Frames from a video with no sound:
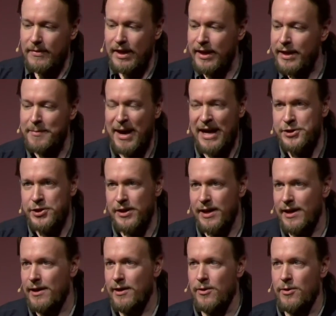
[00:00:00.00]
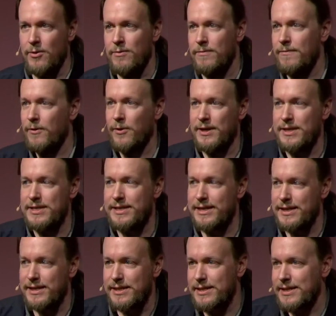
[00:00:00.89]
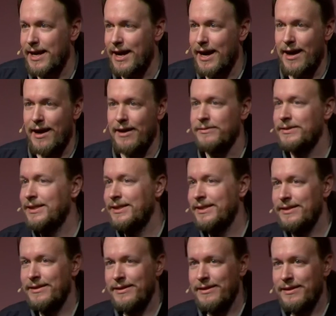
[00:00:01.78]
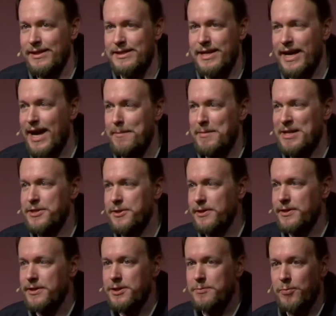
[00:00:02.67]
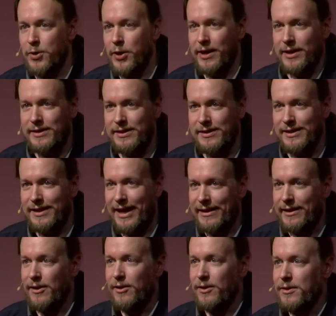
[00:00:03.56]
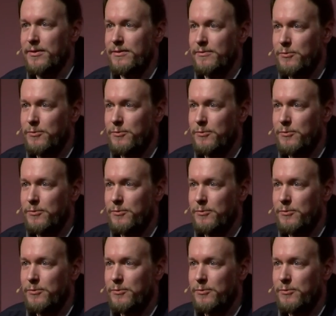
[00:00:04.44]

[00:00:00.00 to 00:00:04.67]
Imagine how, for instance, let's say Amazon's product catalog,